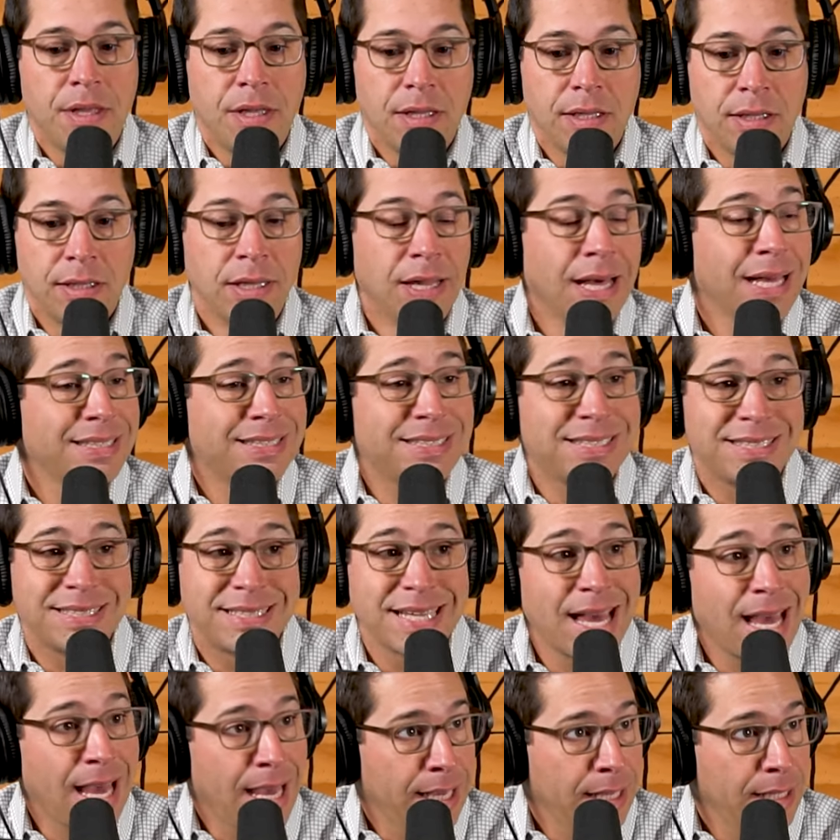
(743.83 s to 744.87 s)
let's
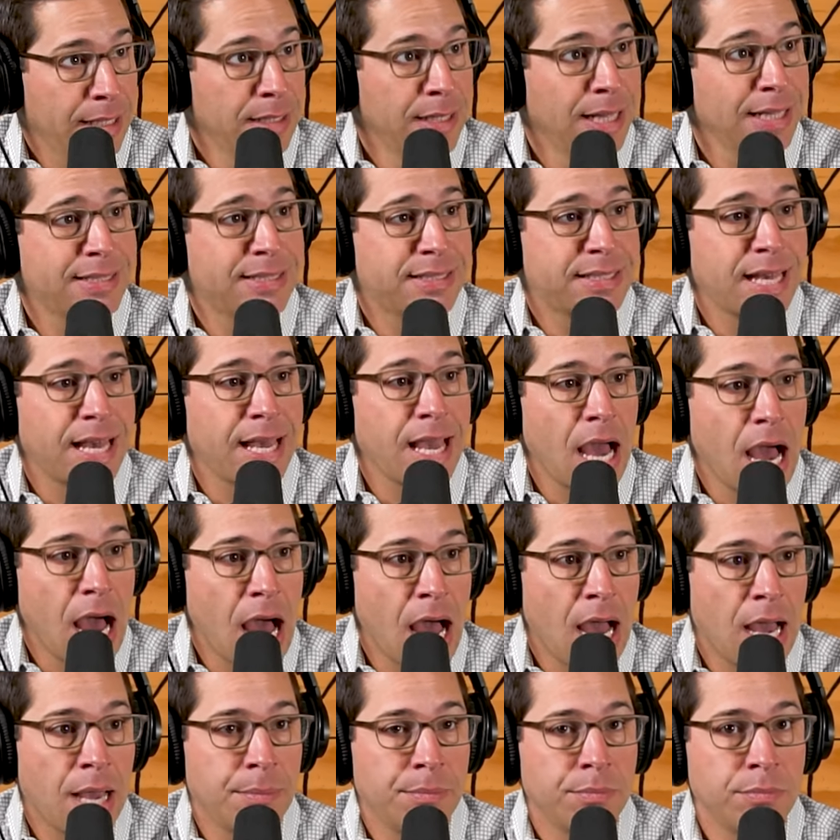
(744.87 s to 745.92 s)
say let's say
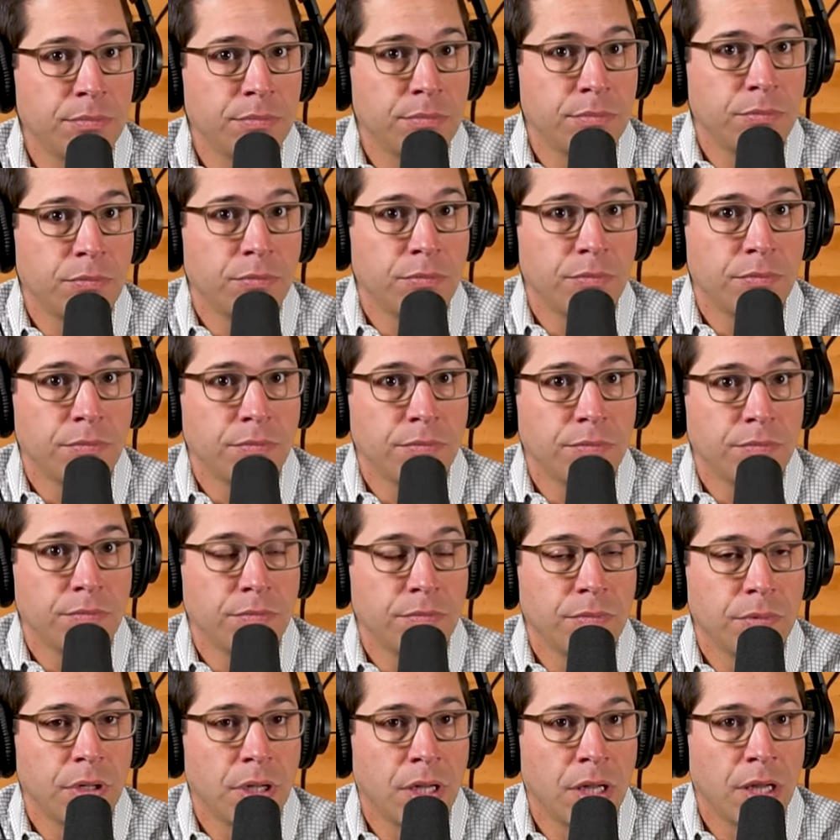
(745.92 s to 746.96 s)
I'm
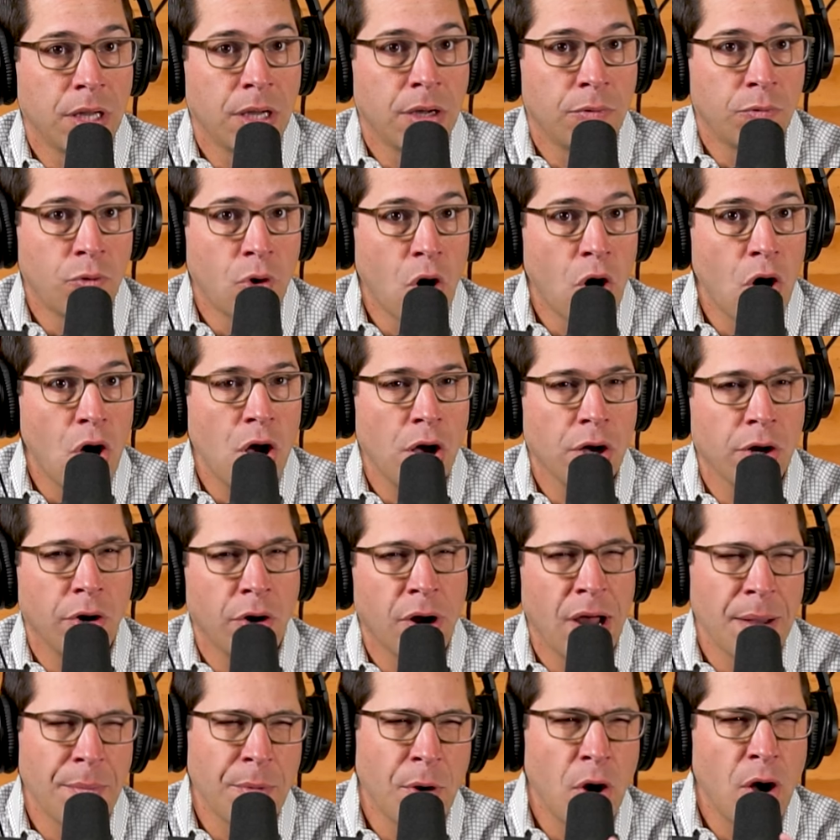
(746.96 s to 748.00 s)
uh, wrong or
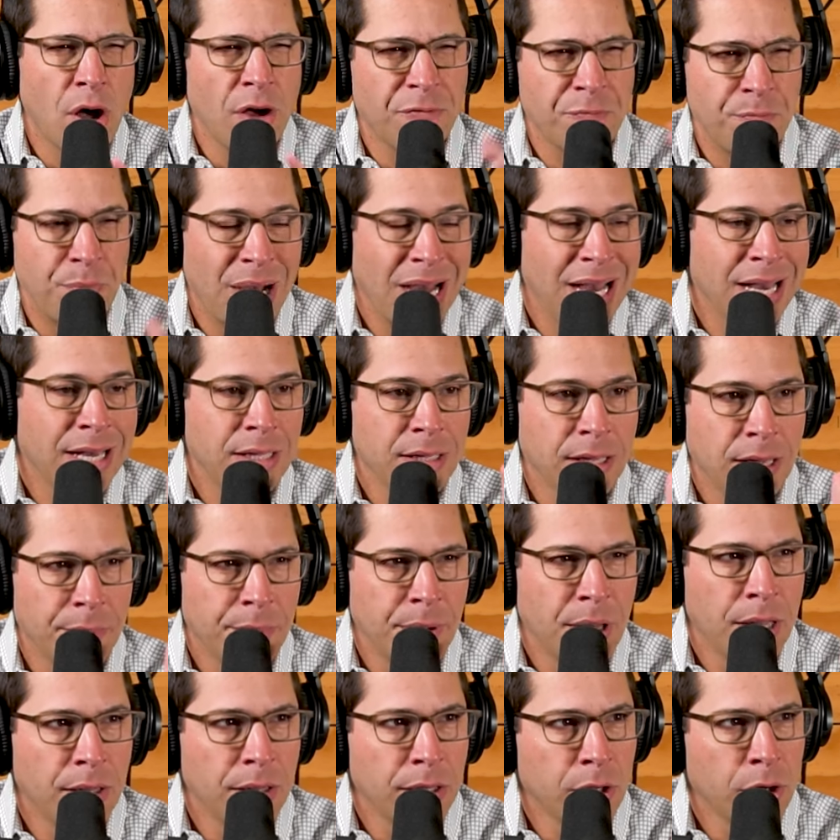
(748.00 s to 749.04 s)
I'm off by a,
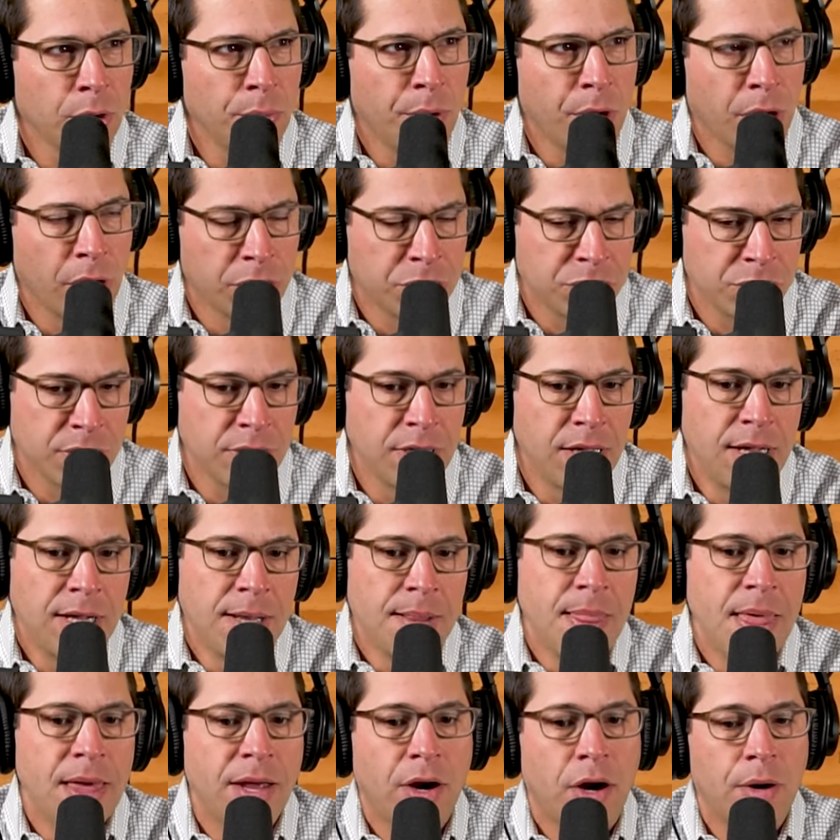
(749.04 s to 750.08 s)
a, little margin,
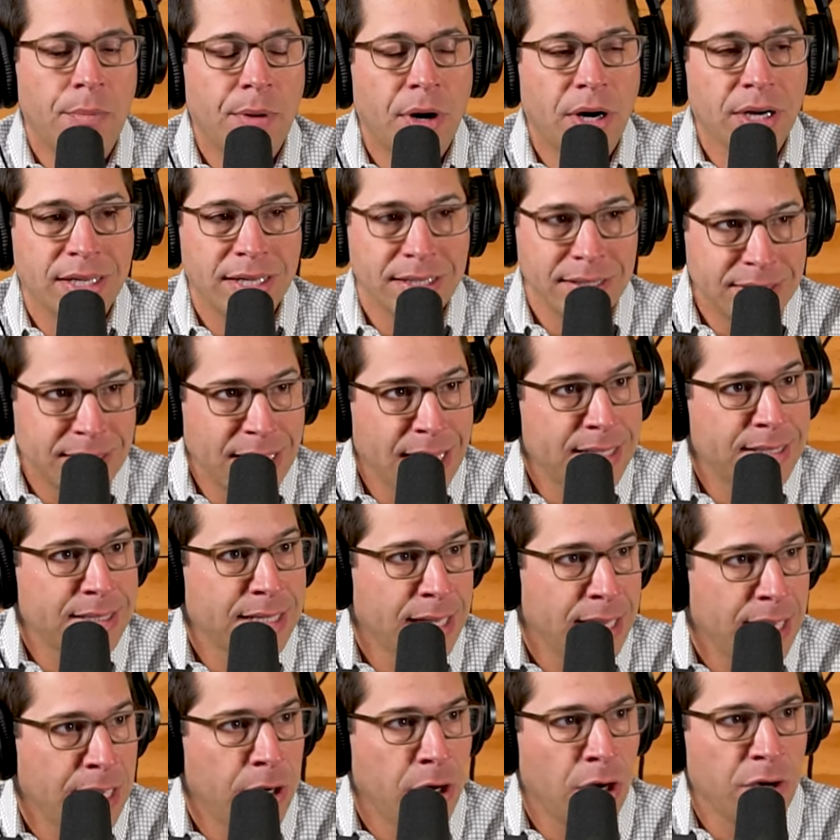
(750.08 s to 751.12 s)
and our market takes a
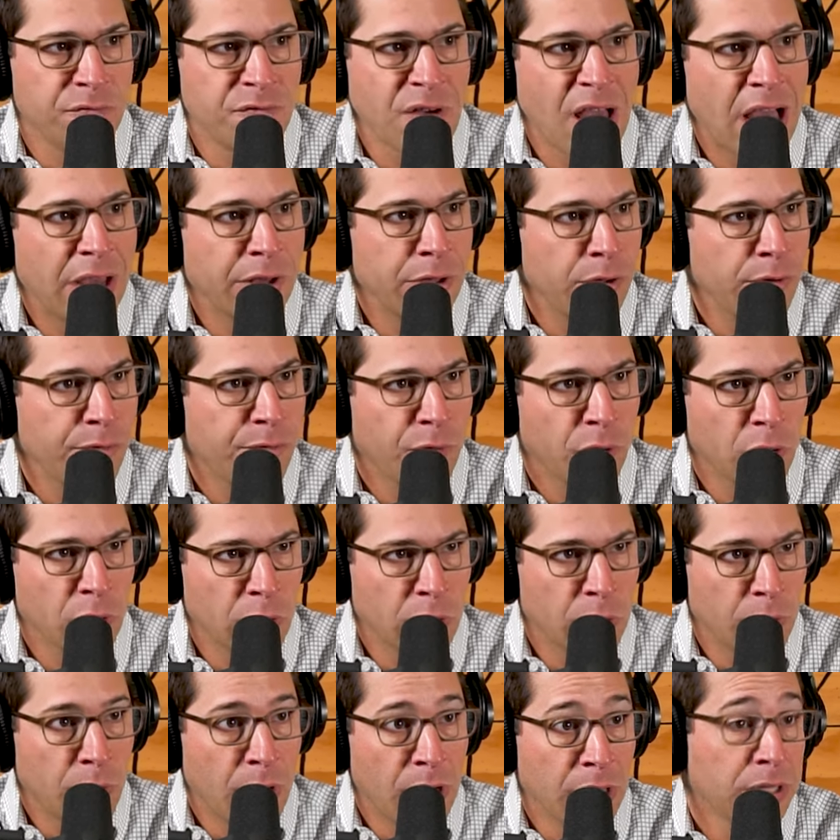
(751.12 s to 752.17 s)
hit on value for a
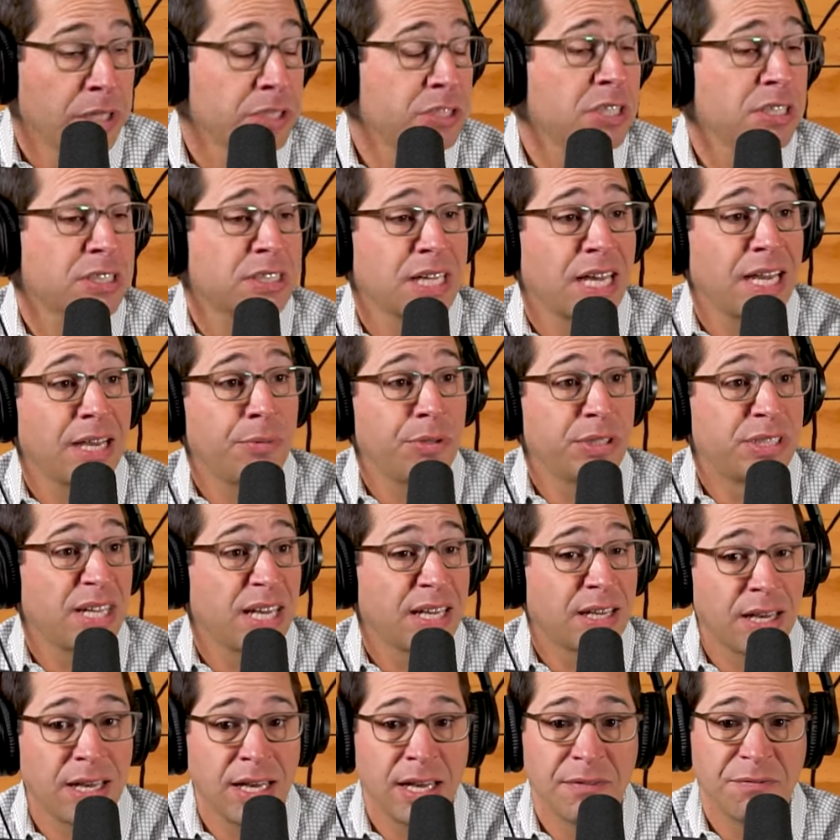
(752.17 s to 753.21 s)
little while. Let's just say we
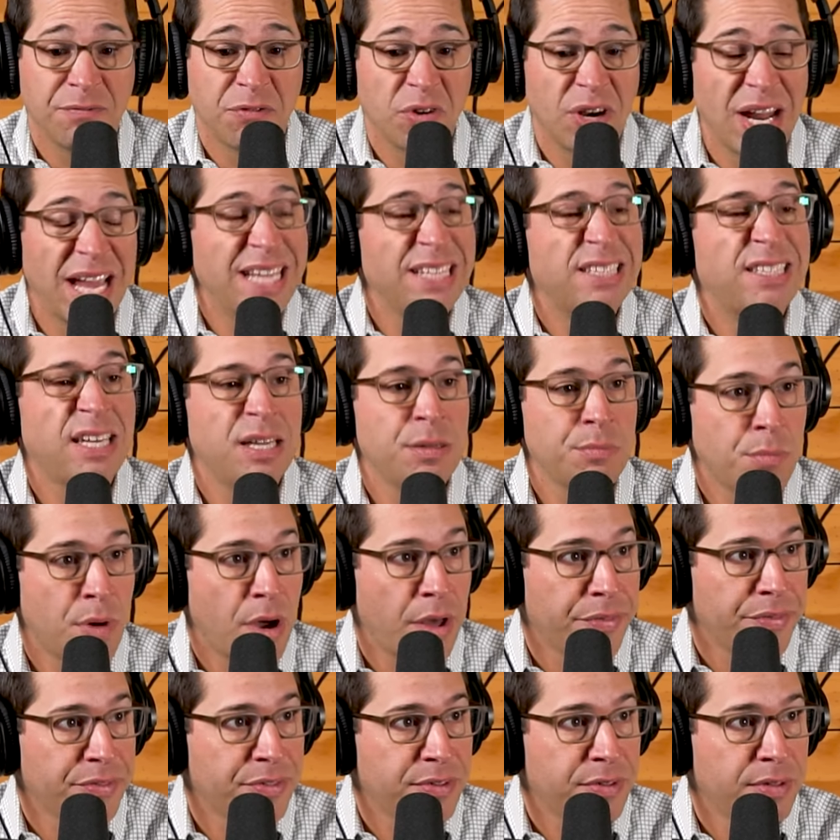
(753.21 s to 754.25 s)
take a hit for 18
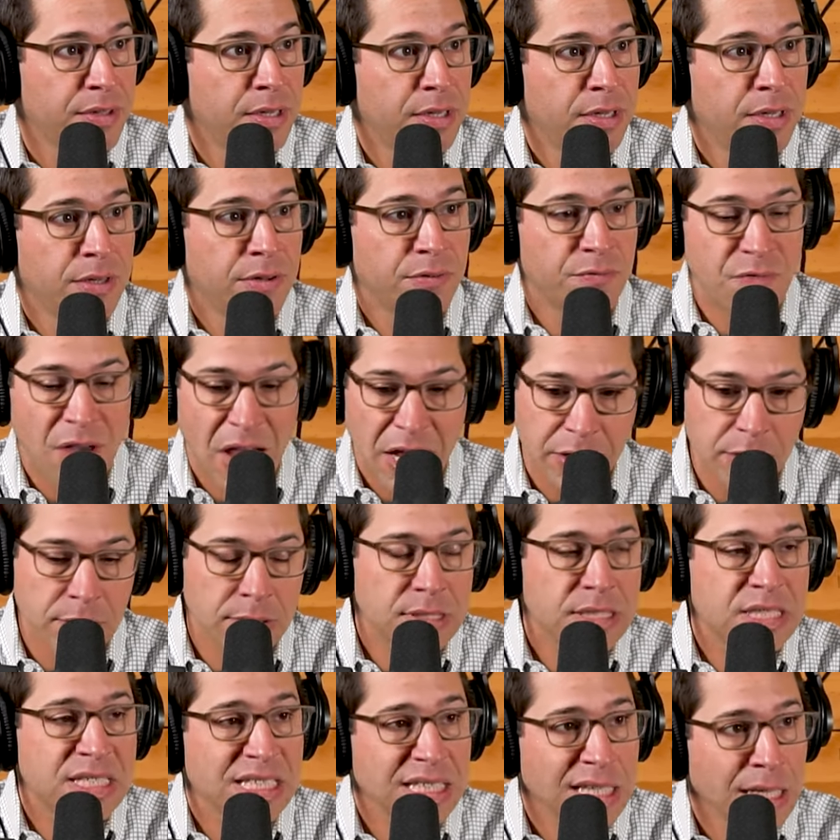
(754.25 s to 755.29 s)
months, values
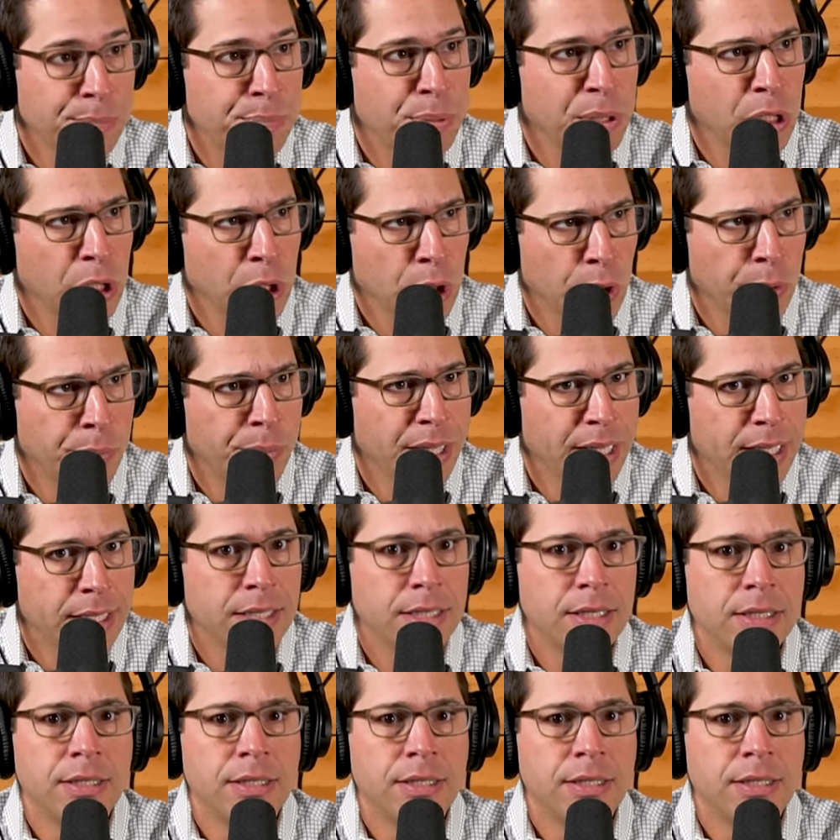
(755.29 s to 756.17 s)
slip a little bit.